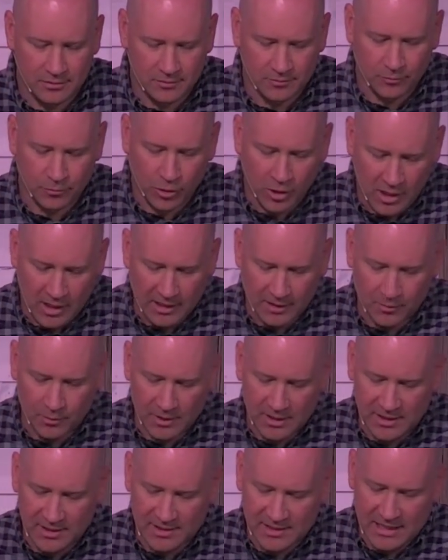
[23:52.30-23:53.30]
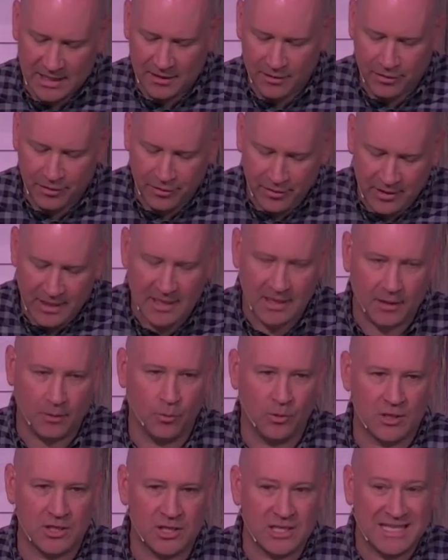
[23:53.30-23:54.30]
rock? What is that thing
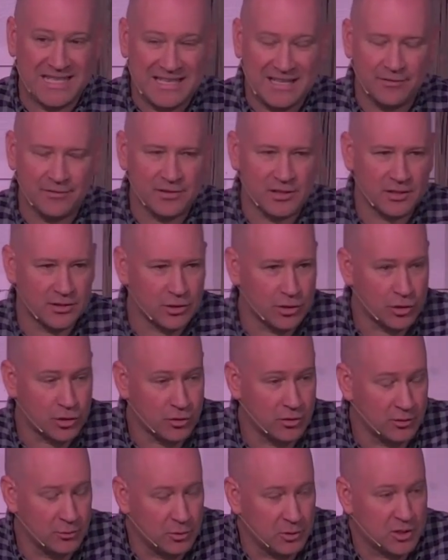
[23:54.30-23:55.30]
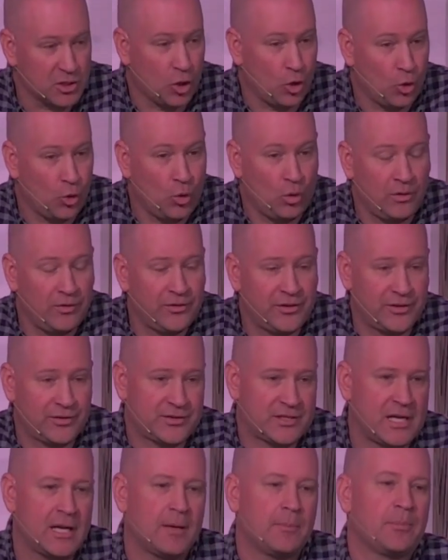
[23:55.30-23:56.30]
which gives us assurance, which holds us
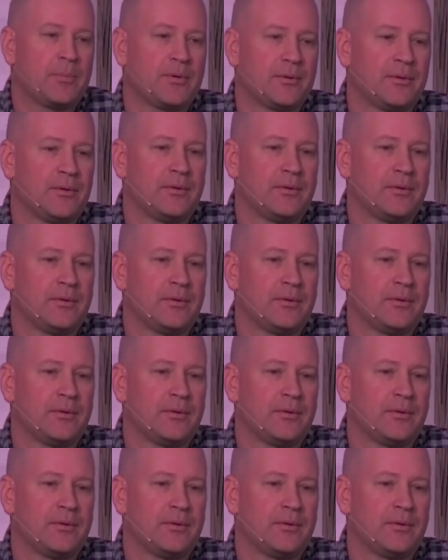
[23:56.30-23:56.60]
up?